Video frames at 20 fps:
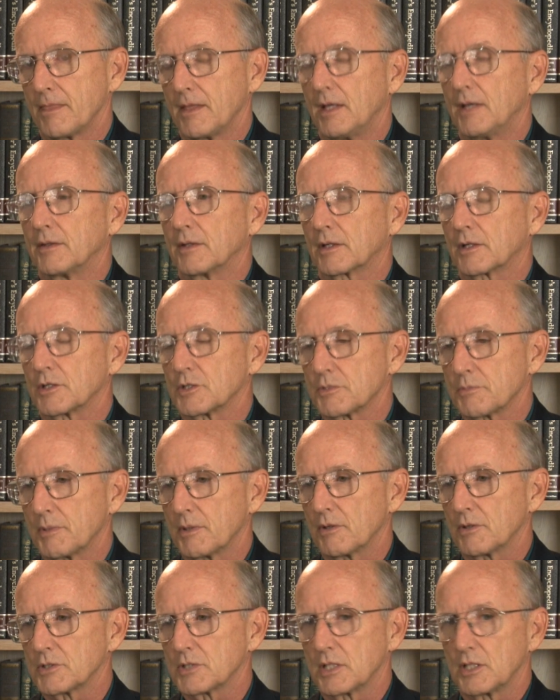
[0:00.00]
And the
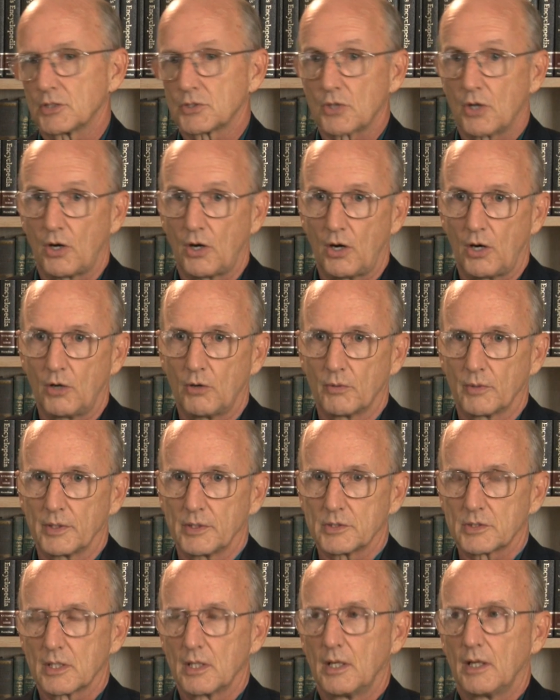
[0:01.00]
conspiracy is
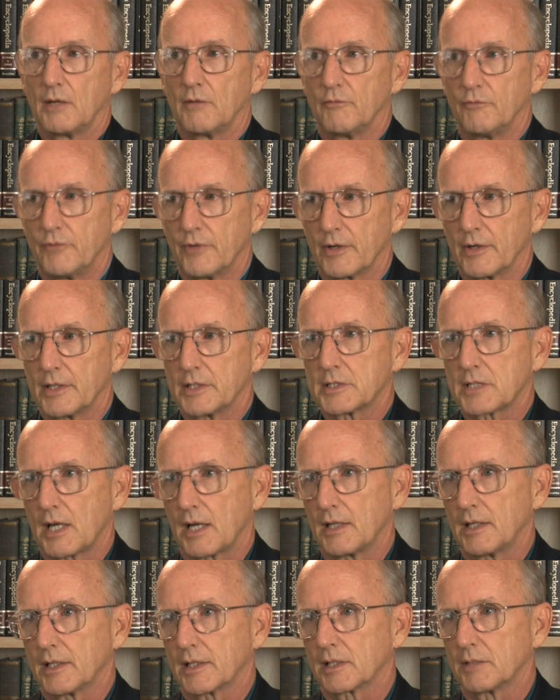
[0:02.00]
always very tightly